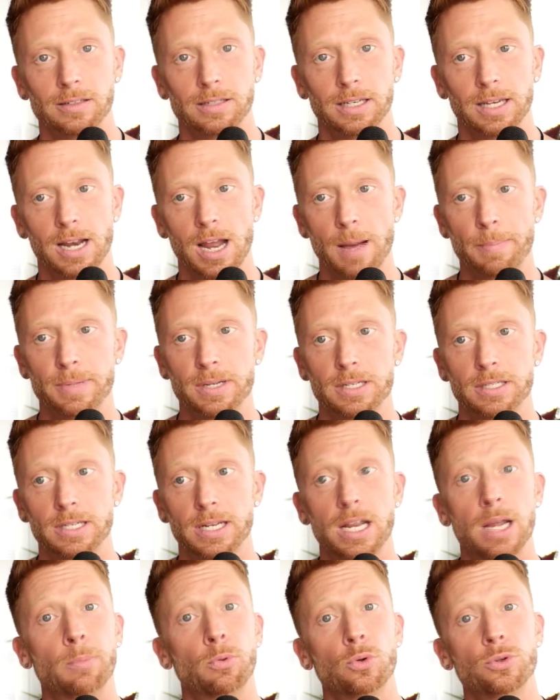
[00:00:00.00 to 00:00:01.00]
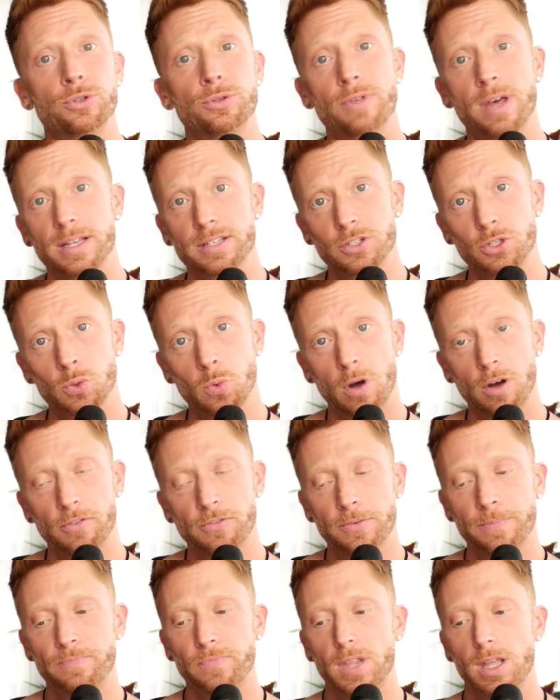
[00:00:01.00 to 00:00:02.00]
It happened in April 2012,
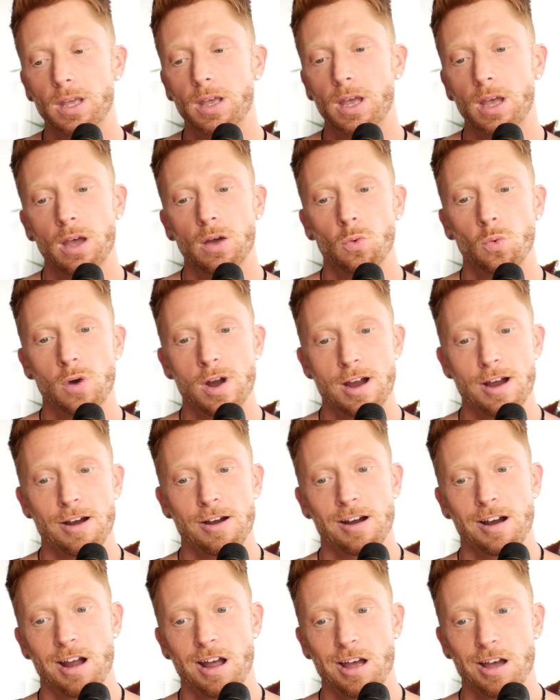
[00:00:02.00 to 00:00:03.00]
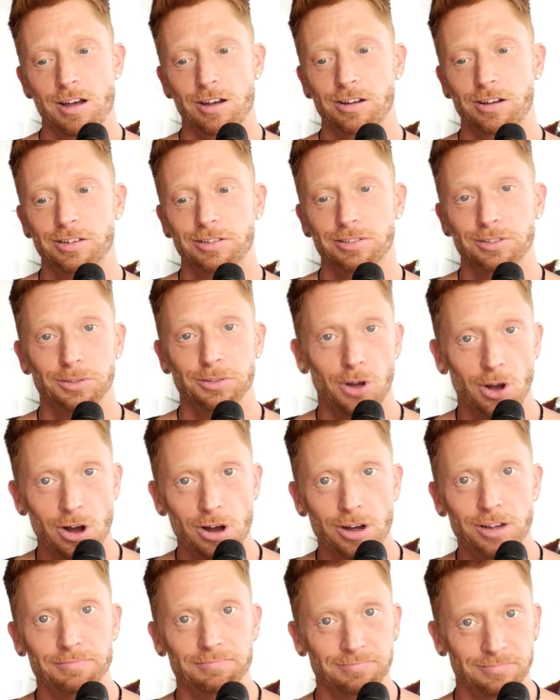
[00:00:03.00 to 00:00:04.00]
where
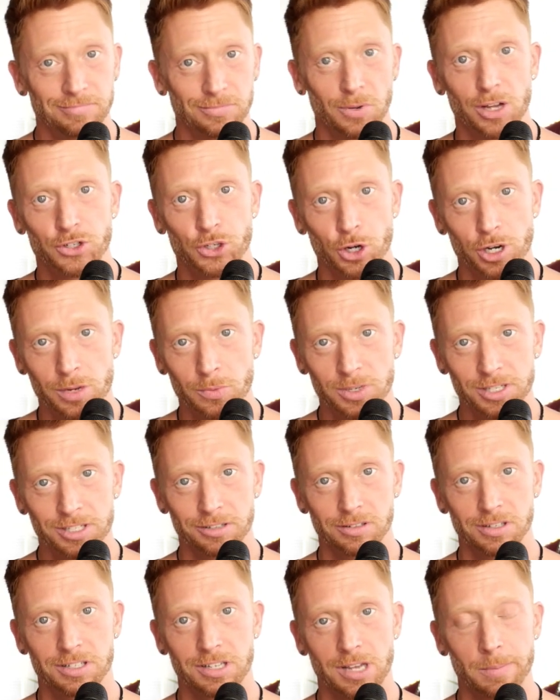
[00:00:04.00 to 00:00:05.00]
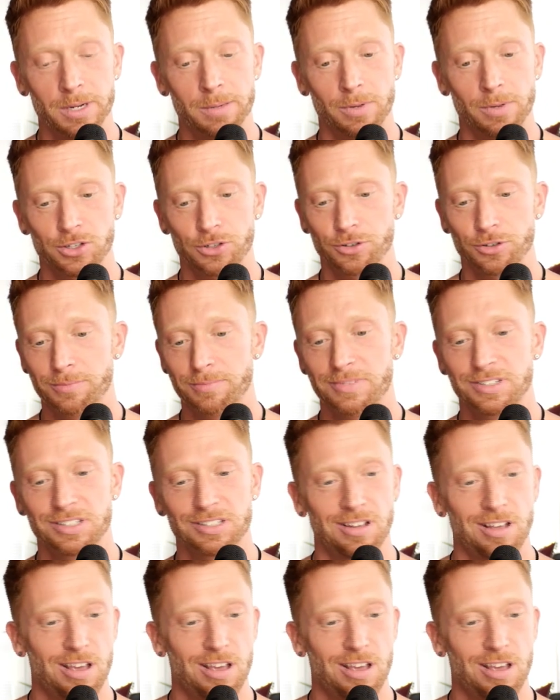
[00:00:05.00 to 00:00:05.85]
on a journey with psilocybin mushrooms,